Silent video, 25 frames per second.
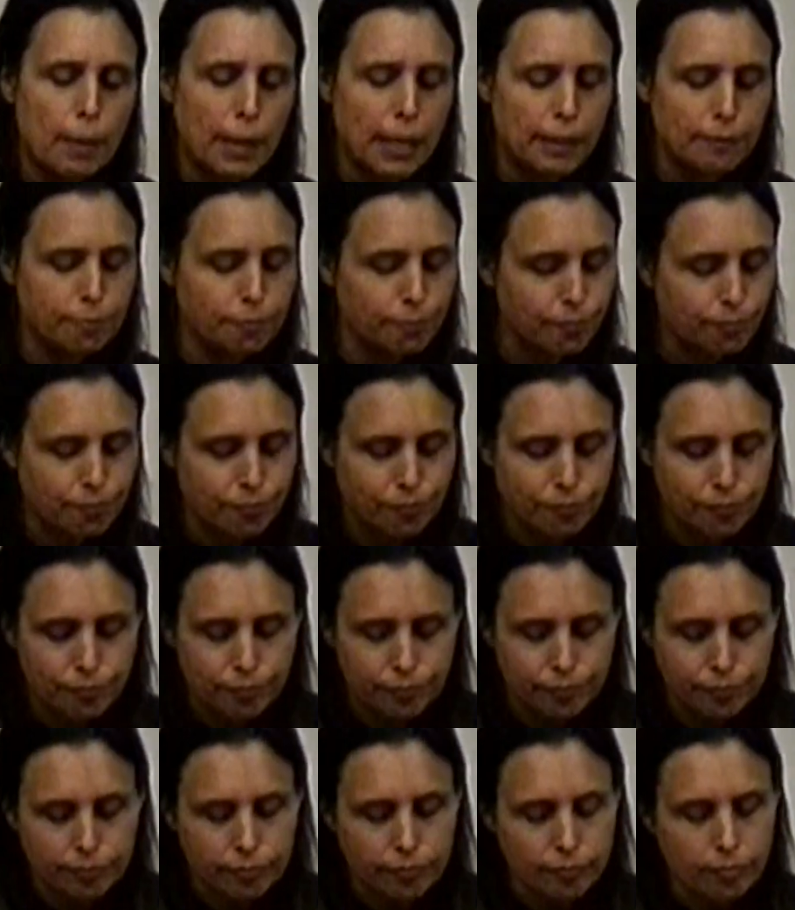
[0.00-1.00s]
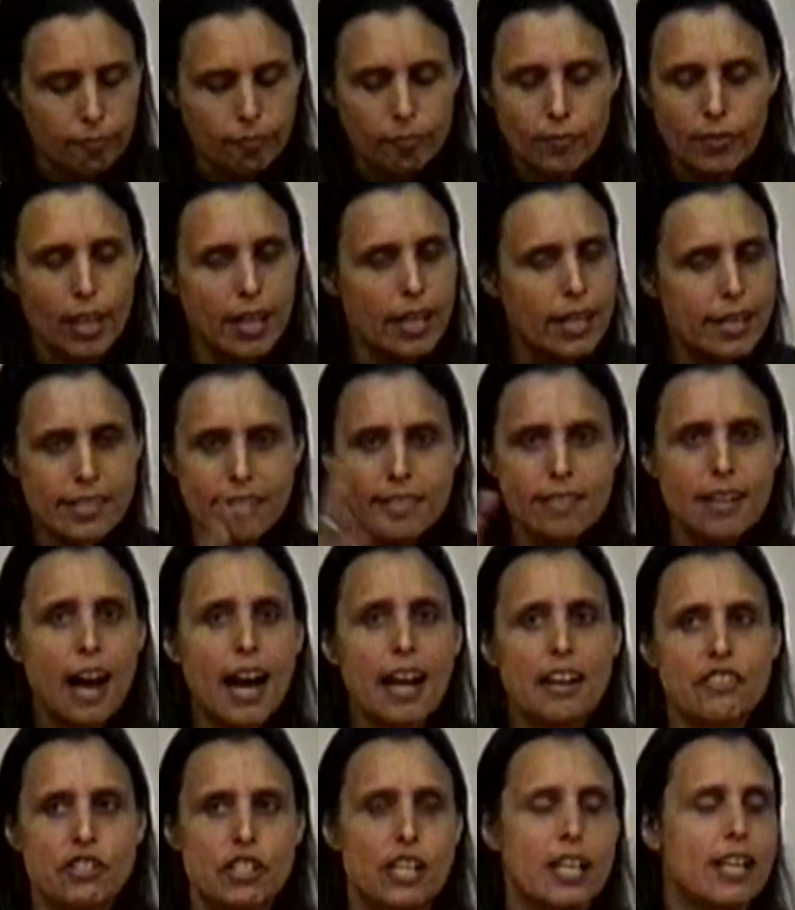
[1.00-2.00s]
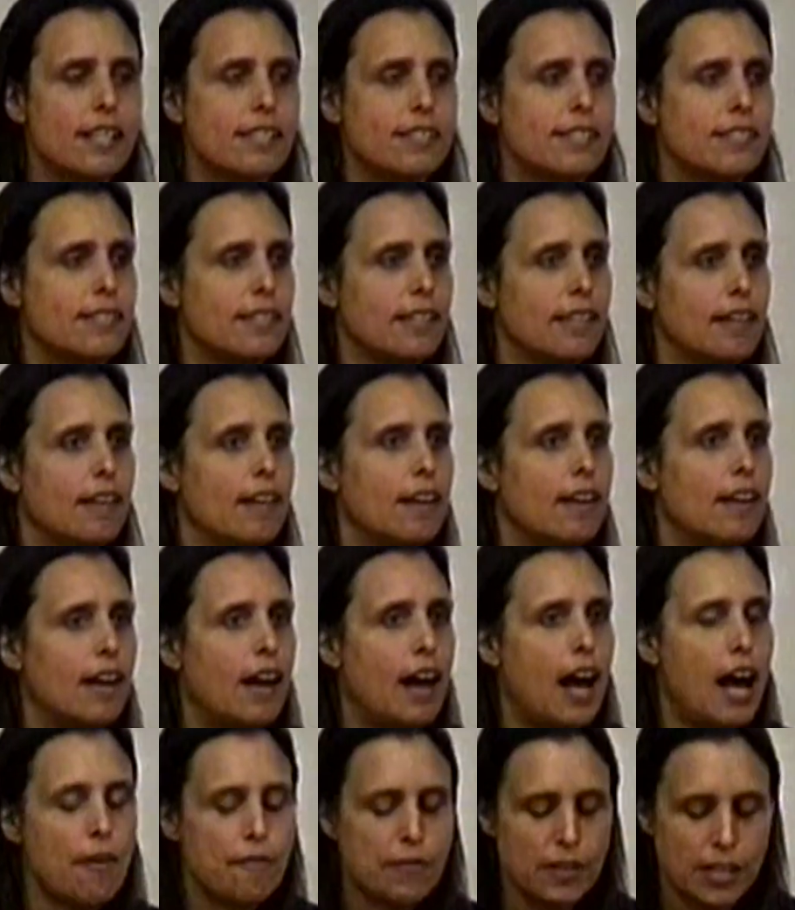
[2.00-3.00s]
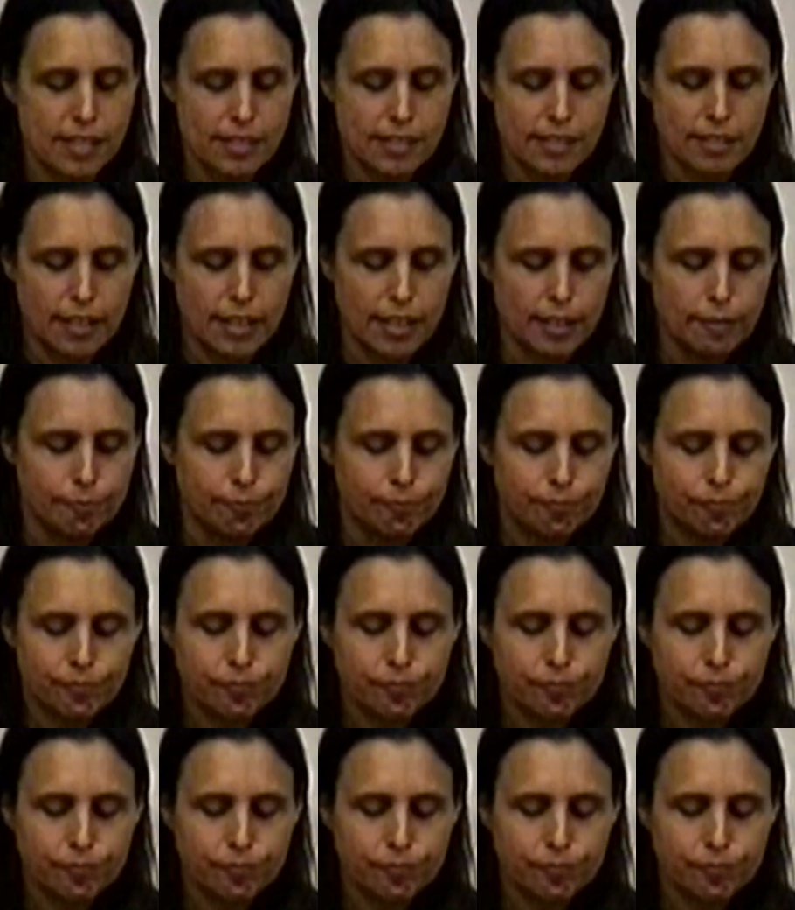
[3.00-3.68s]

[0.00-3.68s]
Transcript: but it is not just obviously.